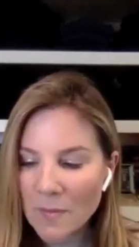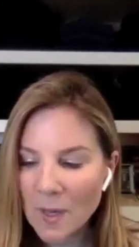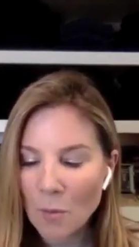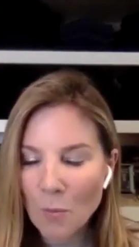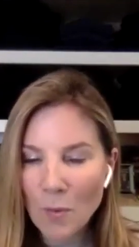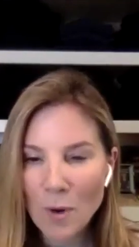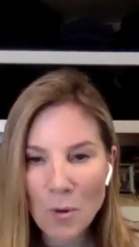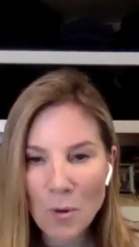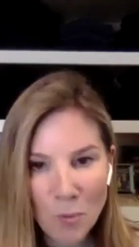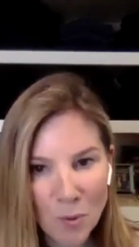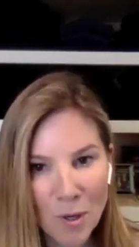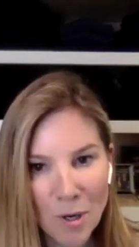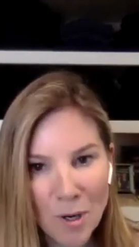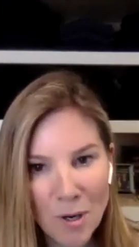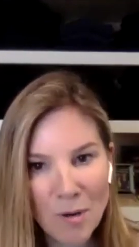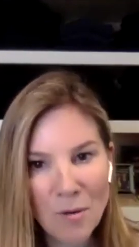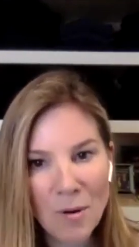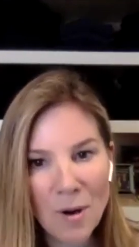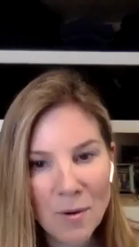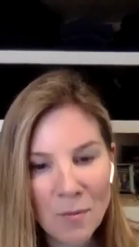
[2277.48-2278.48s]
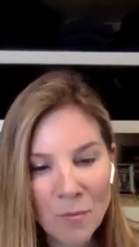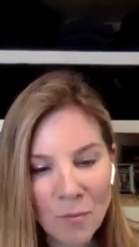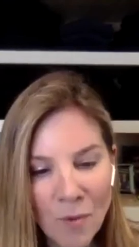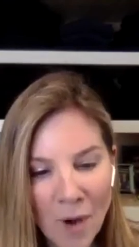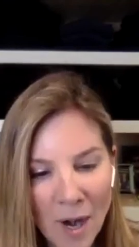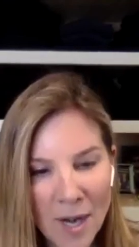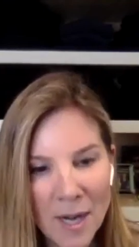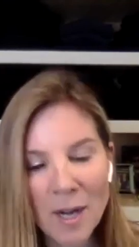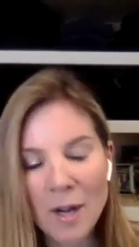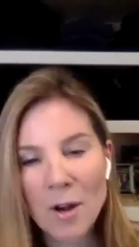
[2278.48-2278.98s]
when we're
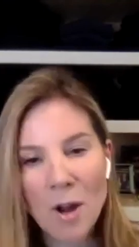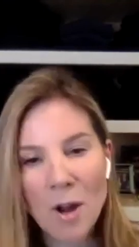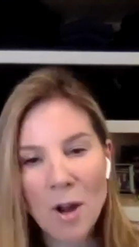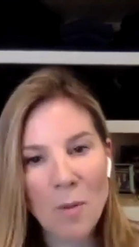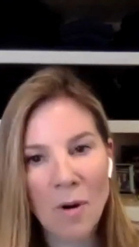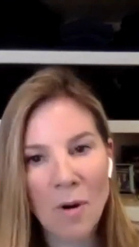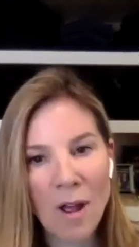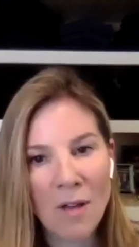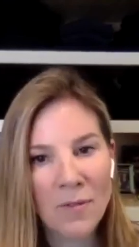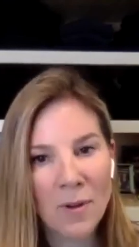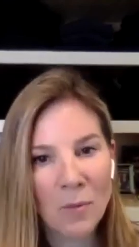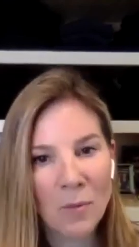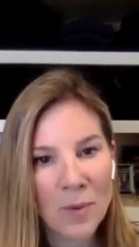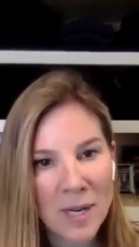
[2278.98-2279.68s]
running a nonprofit,